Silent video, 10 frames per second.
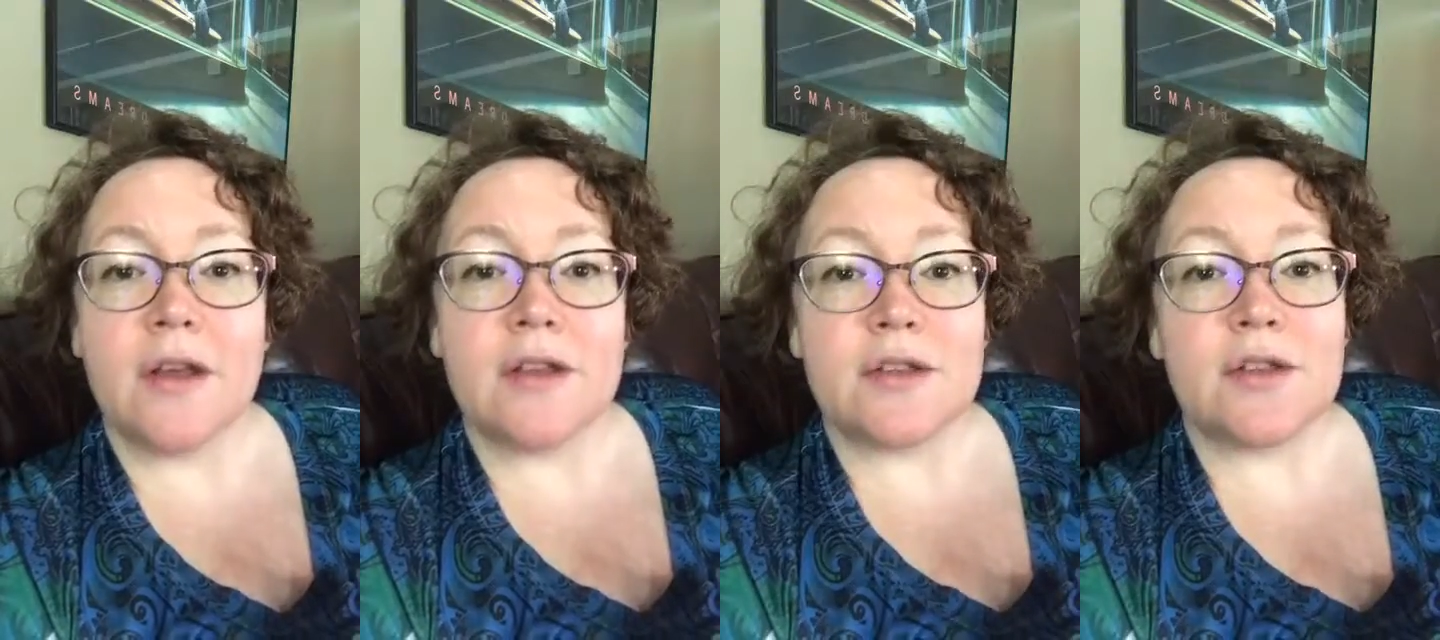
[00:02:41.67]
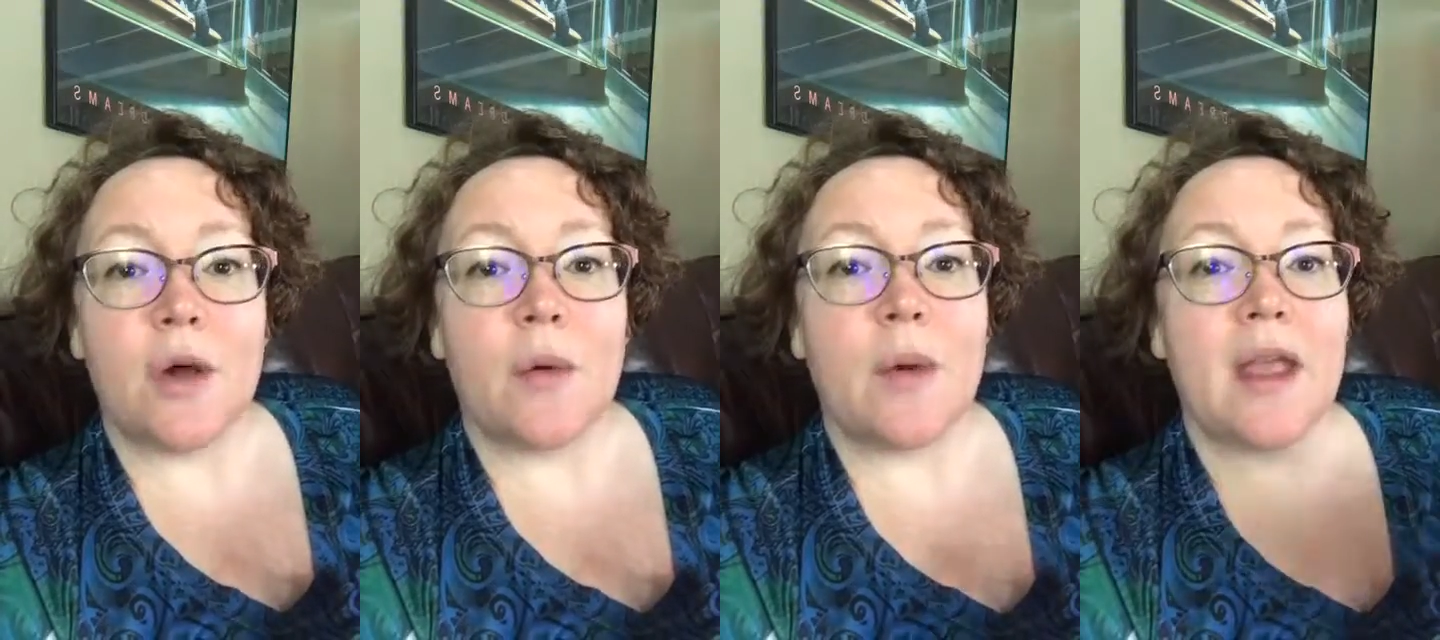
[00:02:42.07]

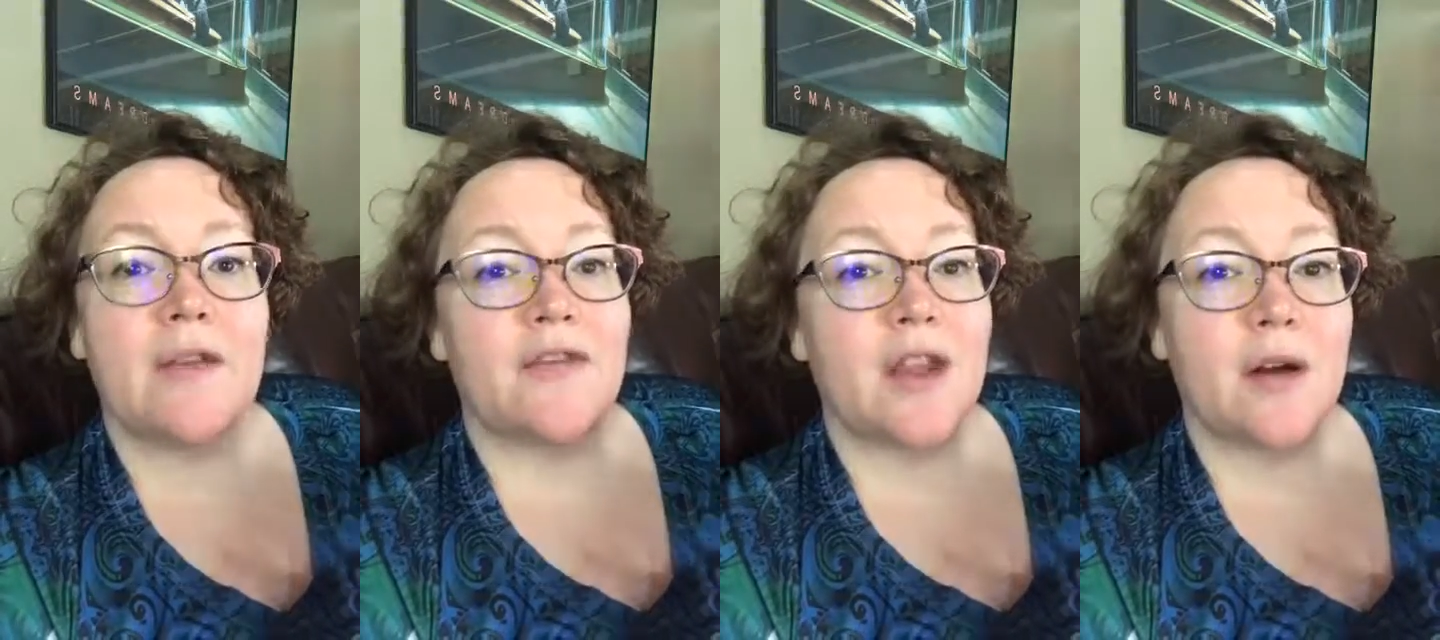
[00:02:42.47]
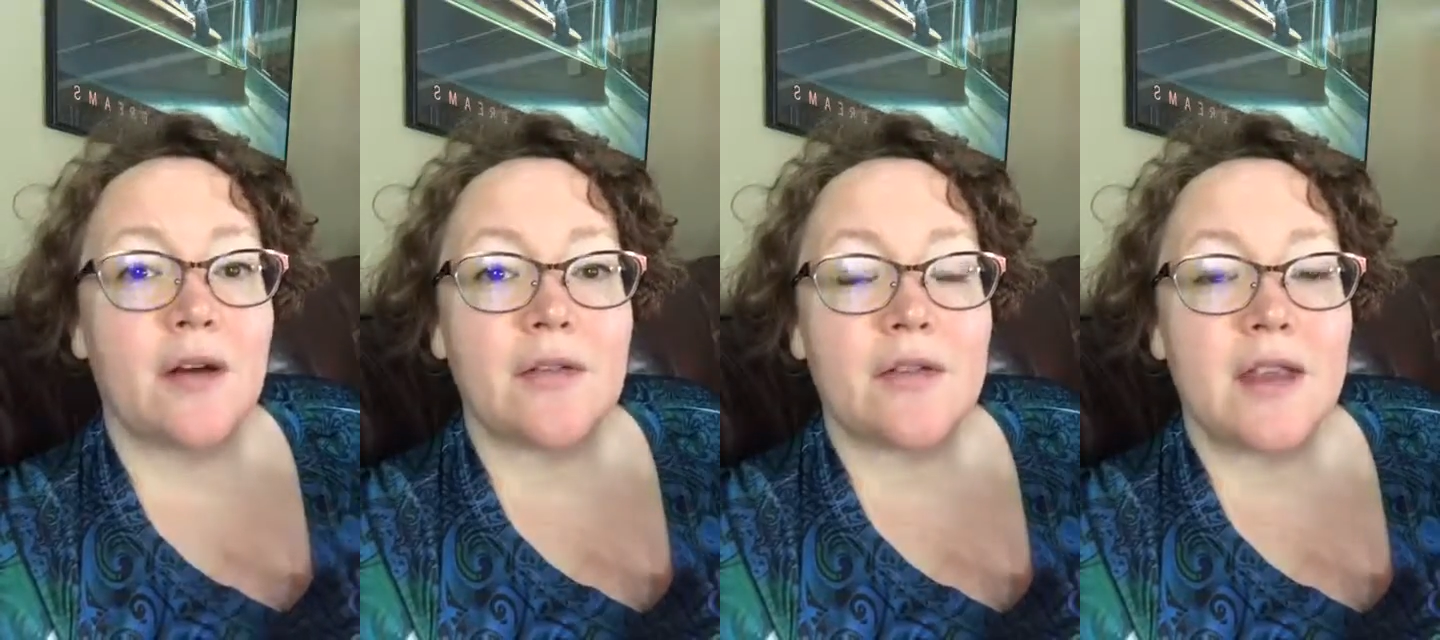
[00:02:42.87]
So if there
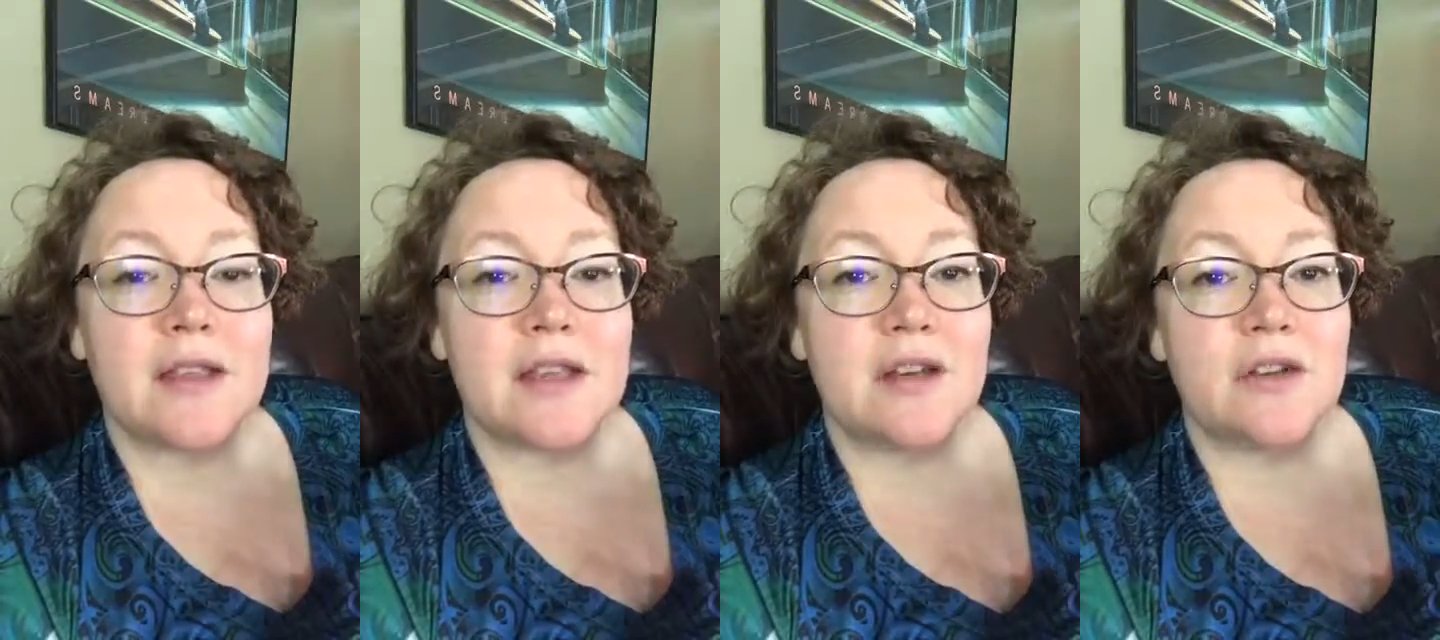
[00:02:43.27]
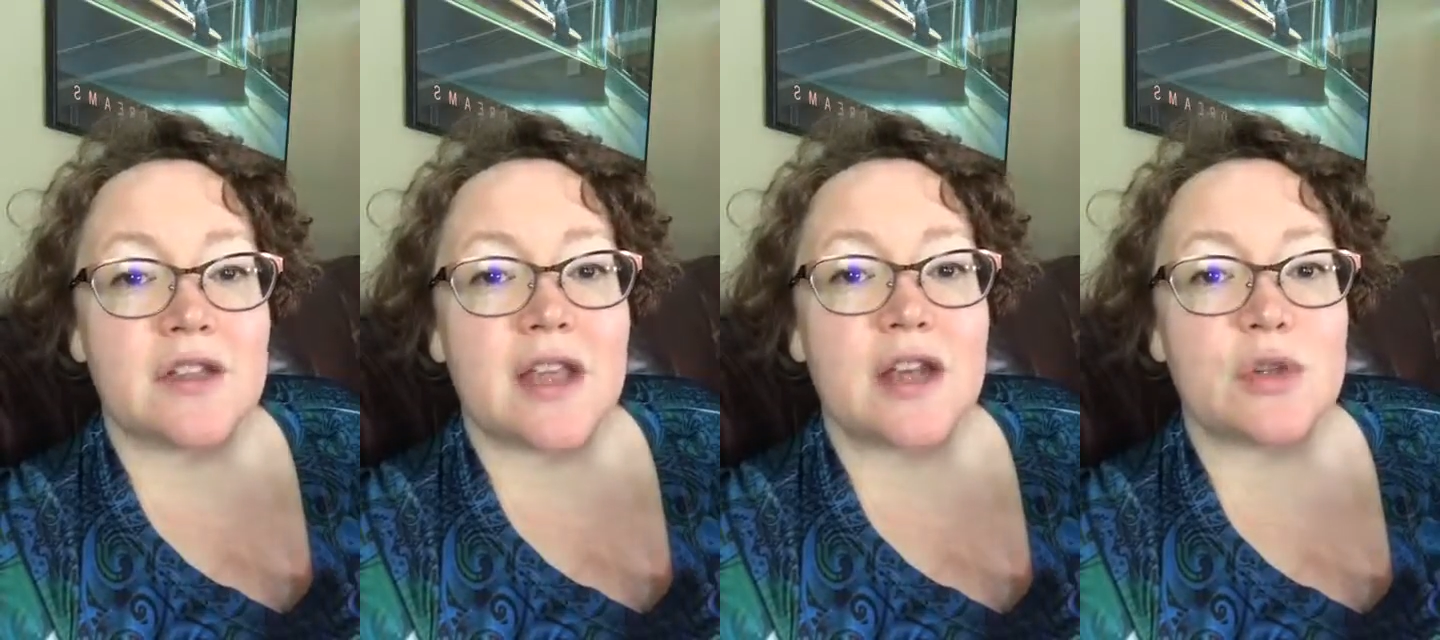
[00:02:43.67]
are things in your
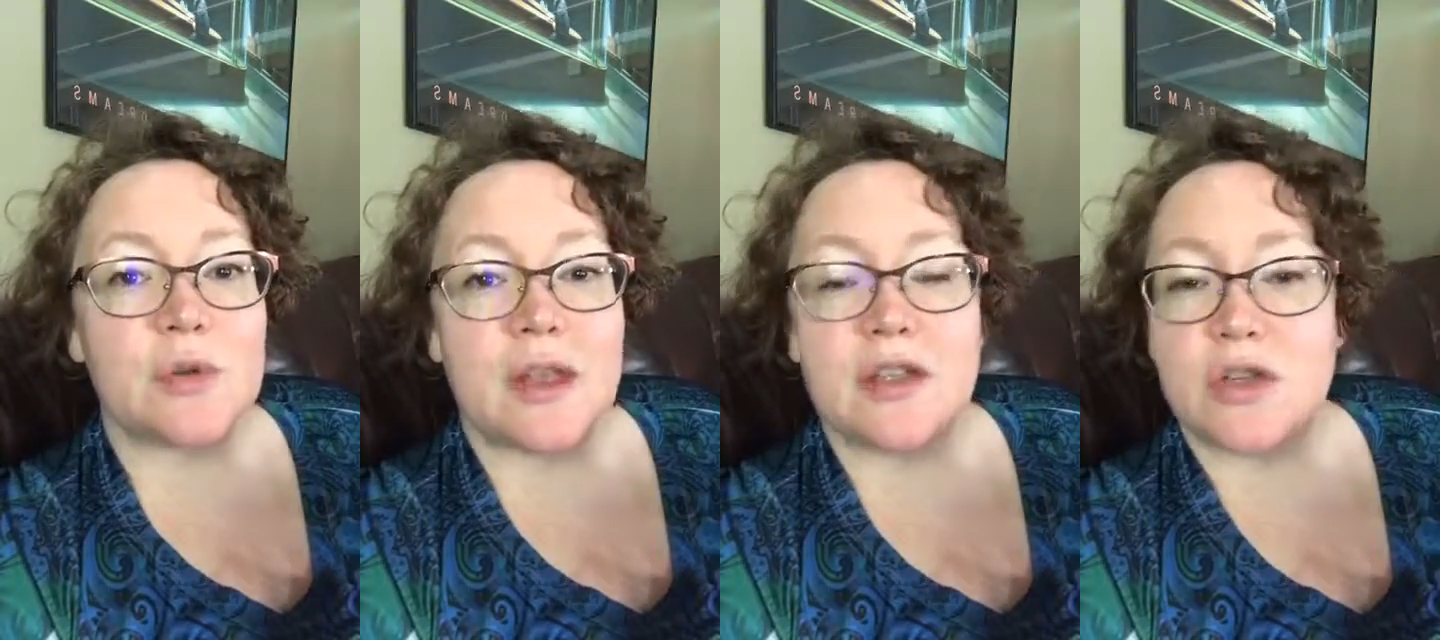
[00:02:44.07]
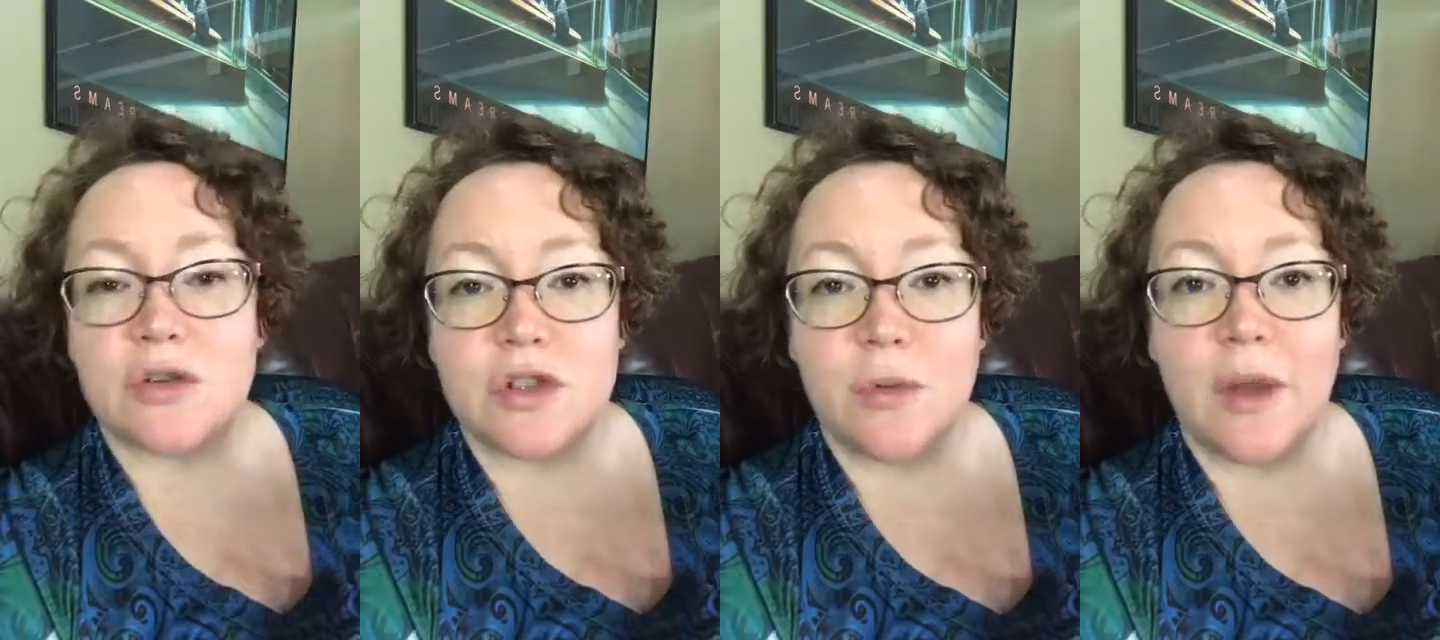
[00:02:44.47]
schedule that you're
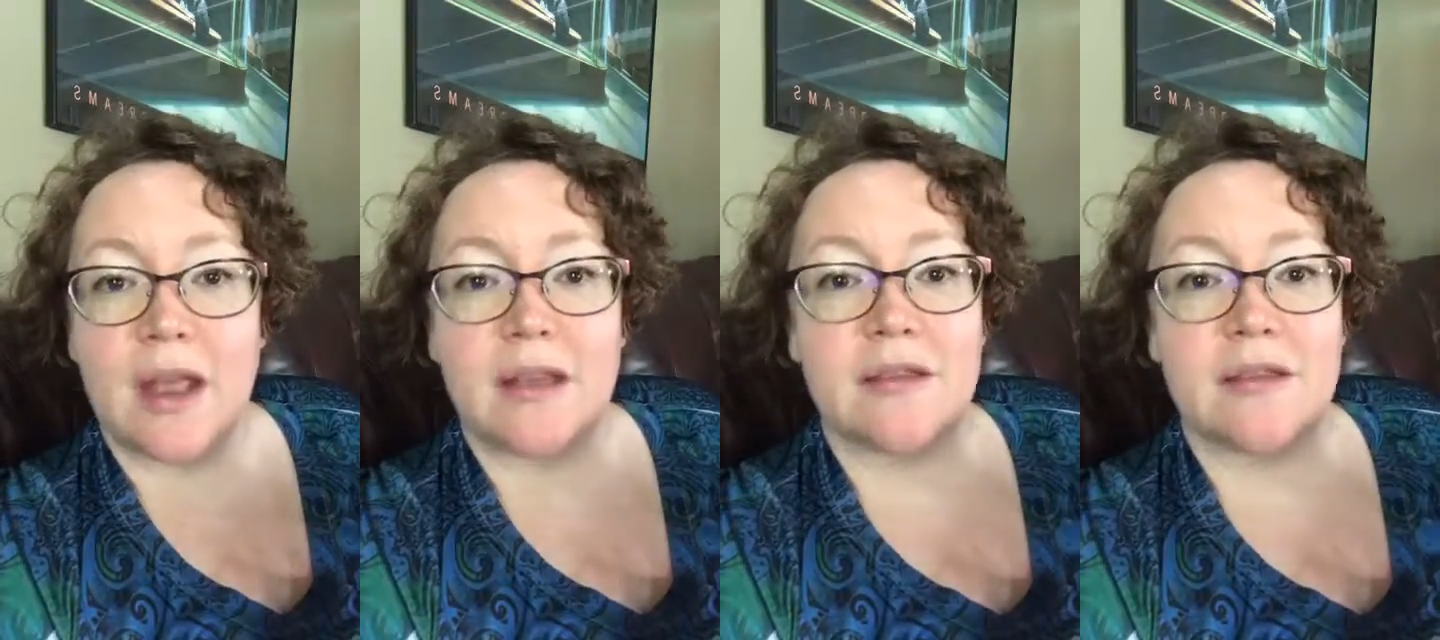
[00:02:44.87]
doing